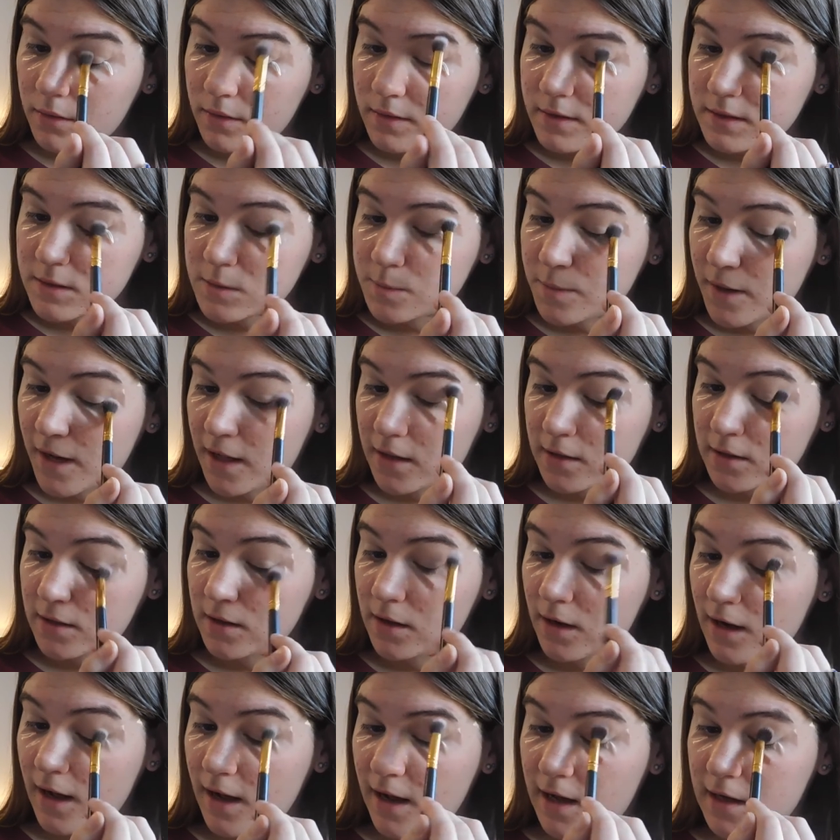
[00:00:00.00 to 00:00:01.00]
This
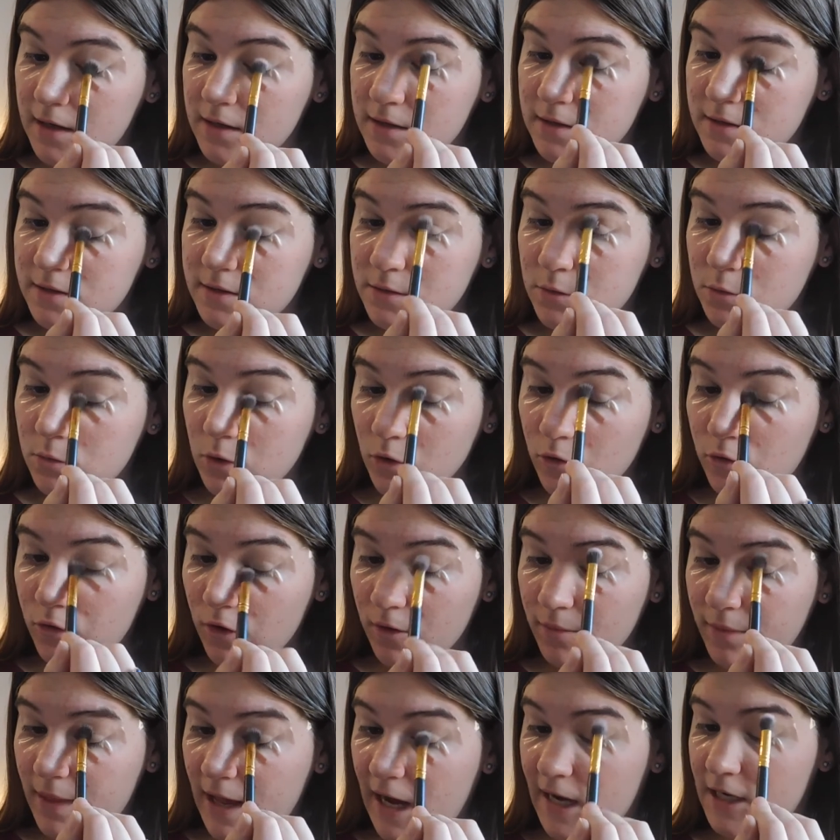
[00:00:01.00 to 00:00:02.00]
palette has, well,
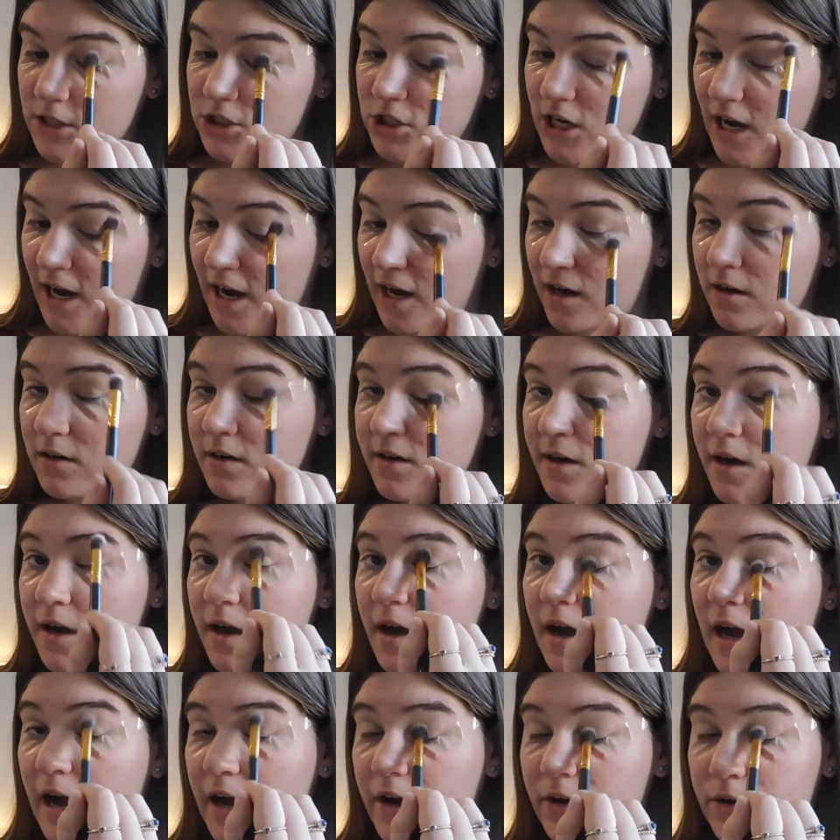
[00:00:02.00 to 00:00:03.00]
from that shade,
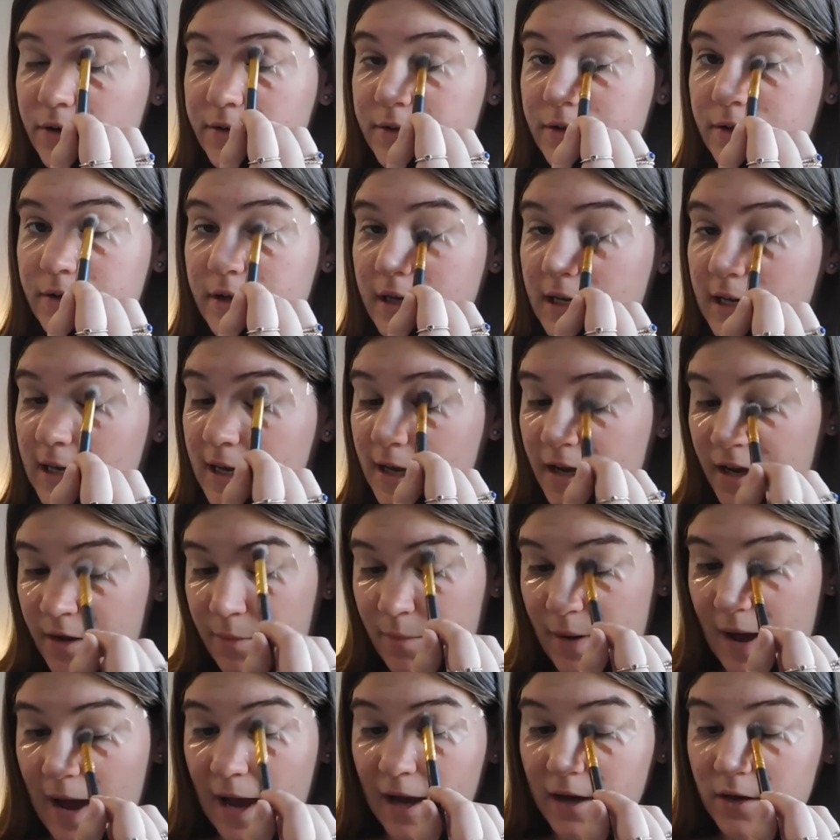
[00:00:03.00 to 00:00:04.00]
I got a lot of
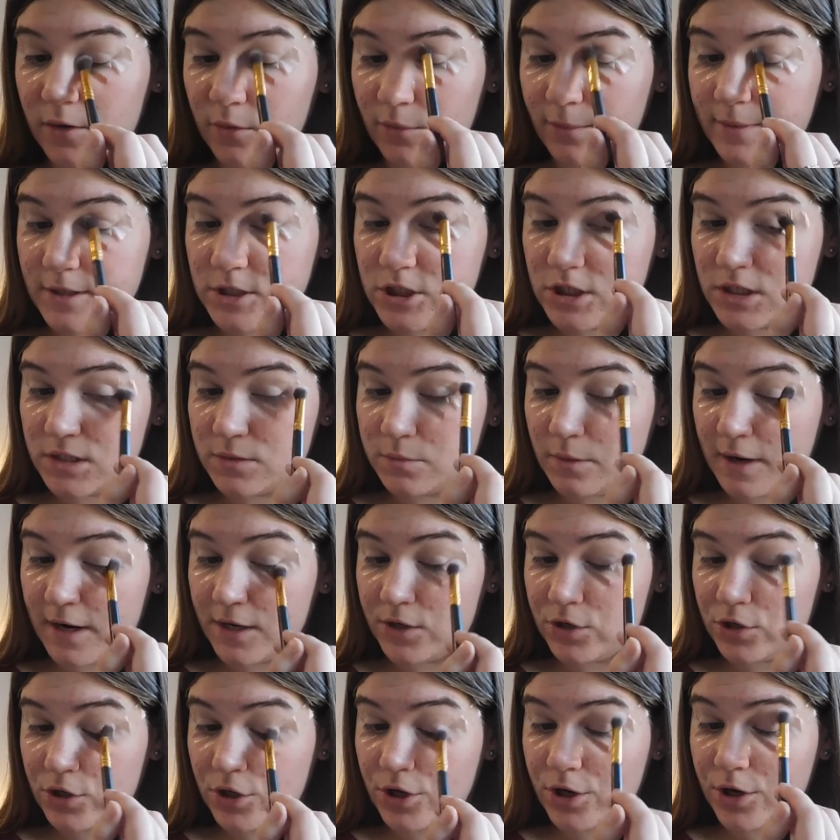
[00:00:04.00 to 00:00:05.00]
kickback, which is
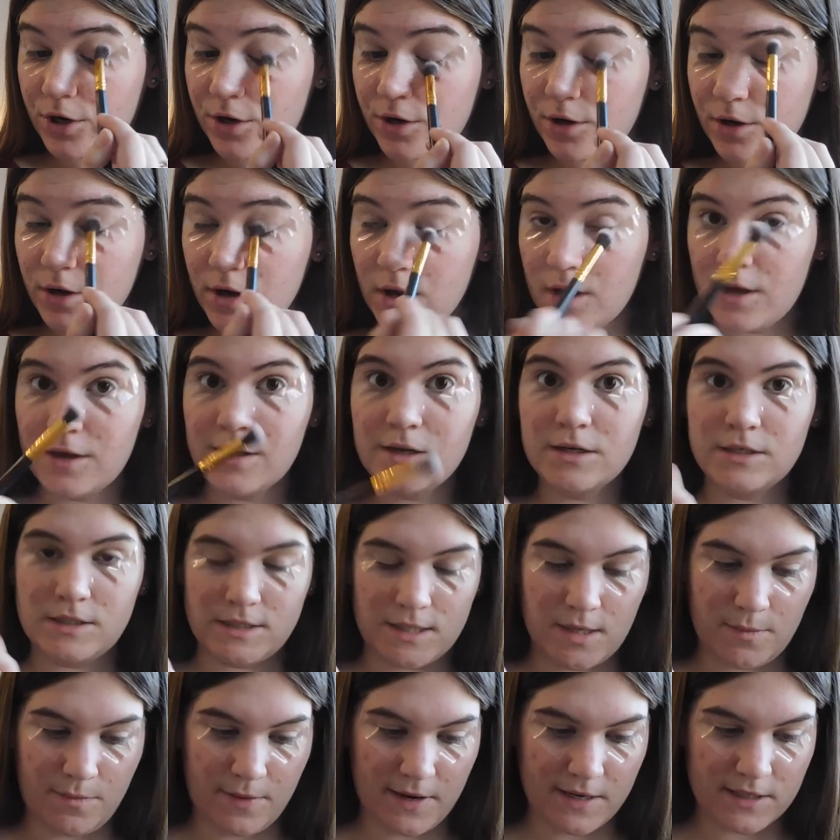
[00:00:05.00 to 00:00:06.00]
when you
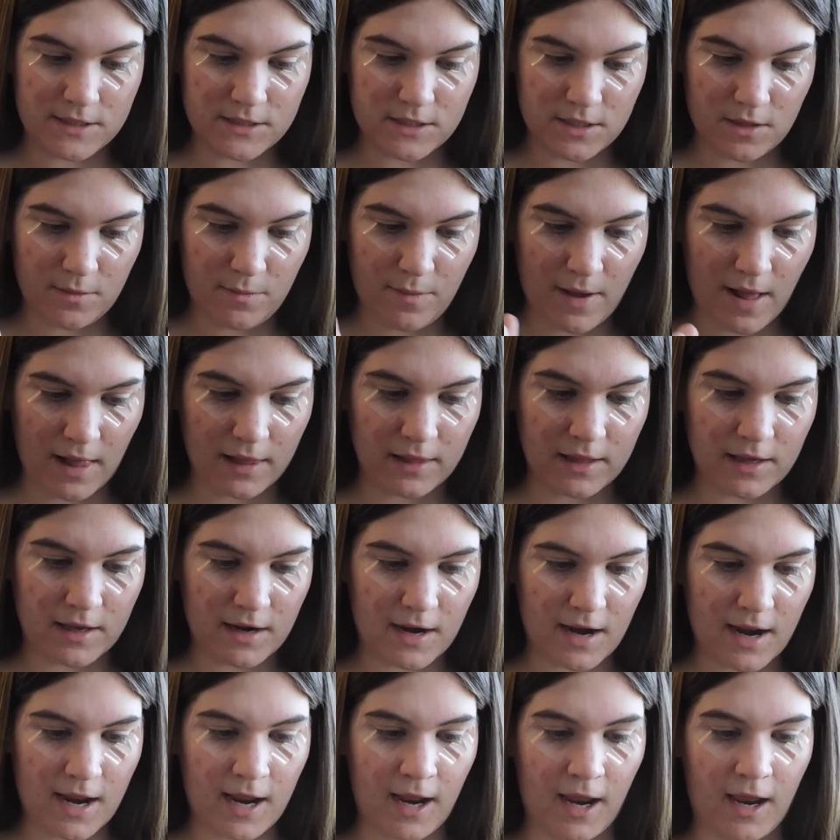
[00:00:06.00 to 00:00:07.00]
dip into the
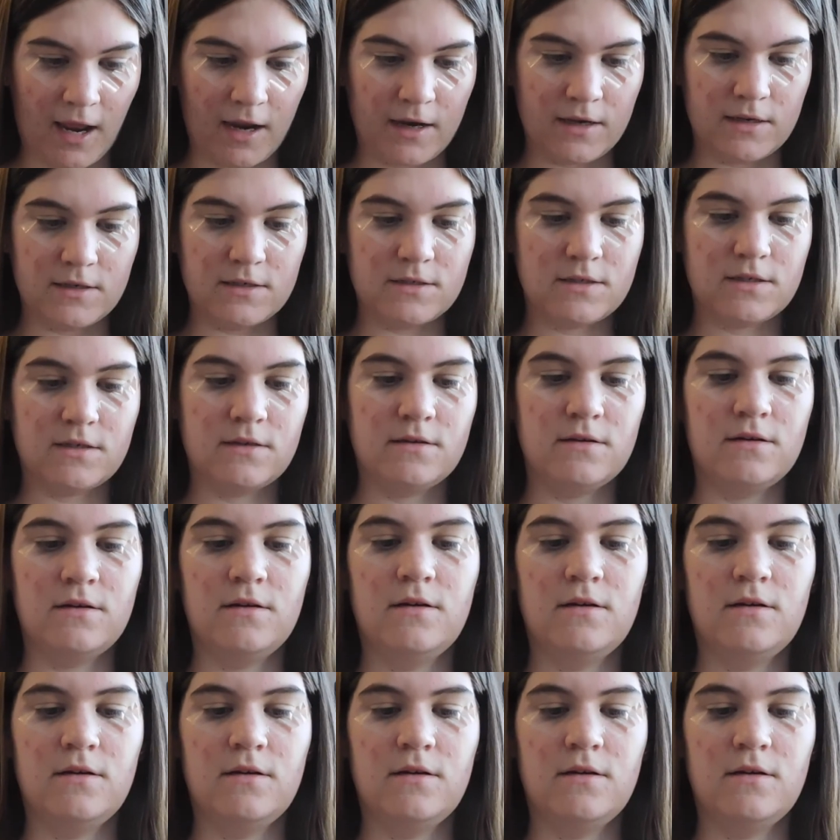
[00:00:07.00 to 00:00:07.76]
palette and